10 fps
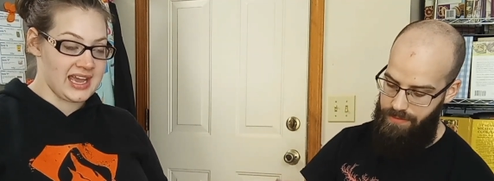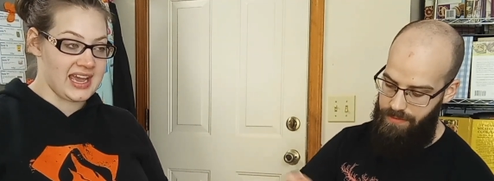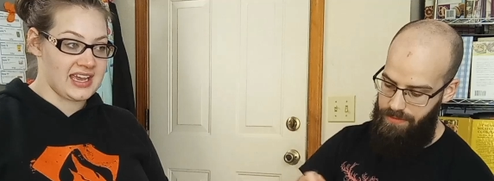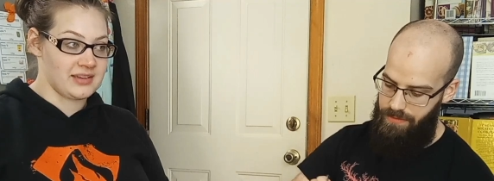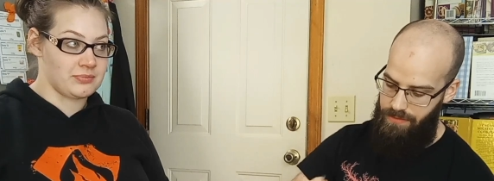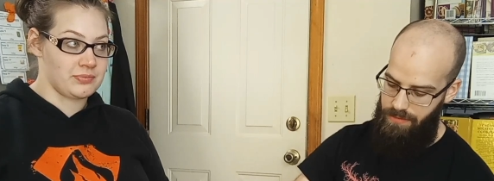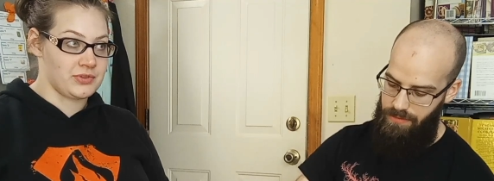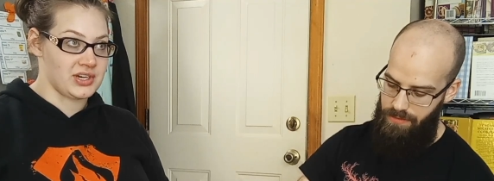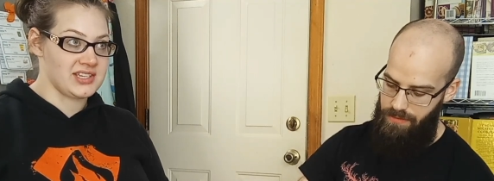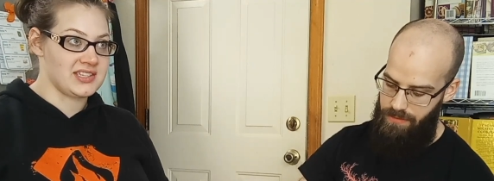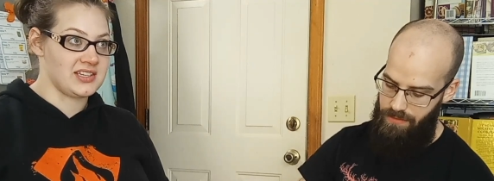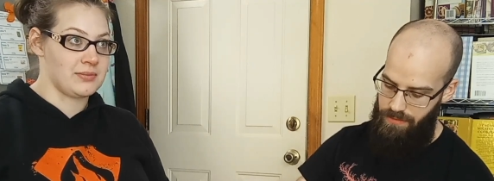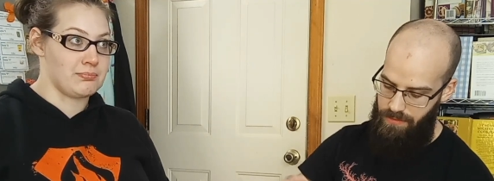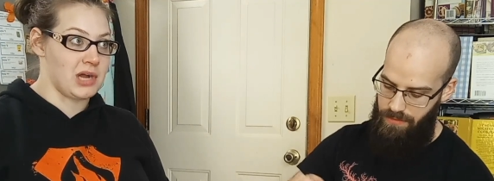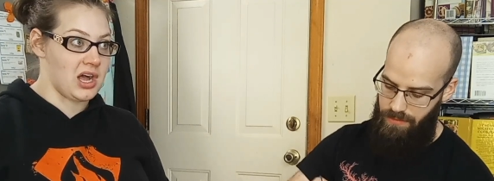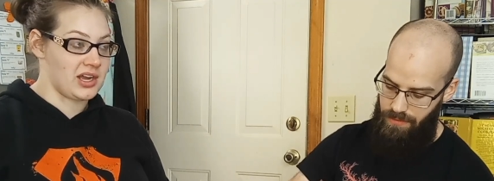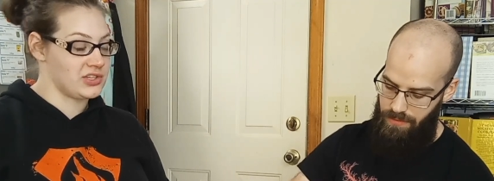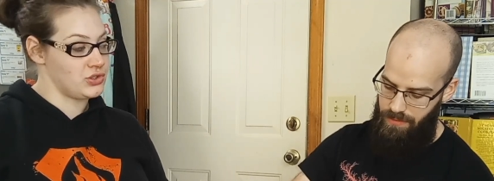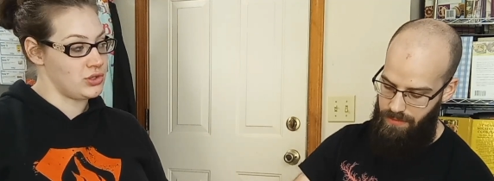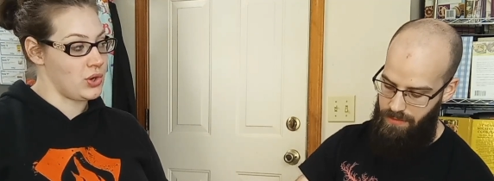Speaker 1: I there is a mock
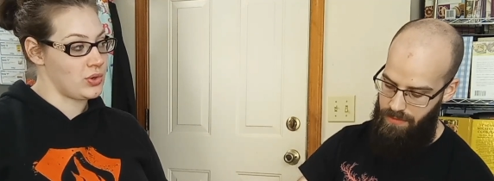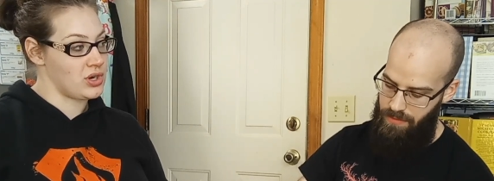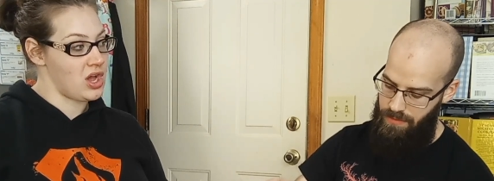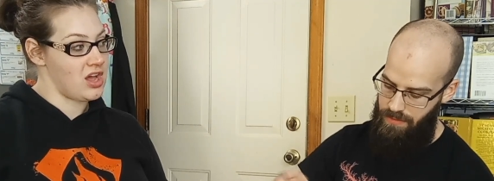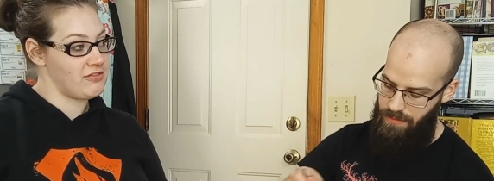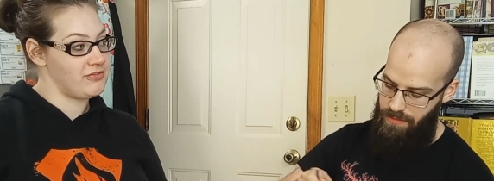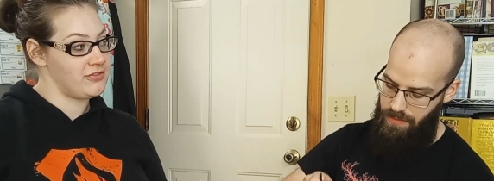stroganoff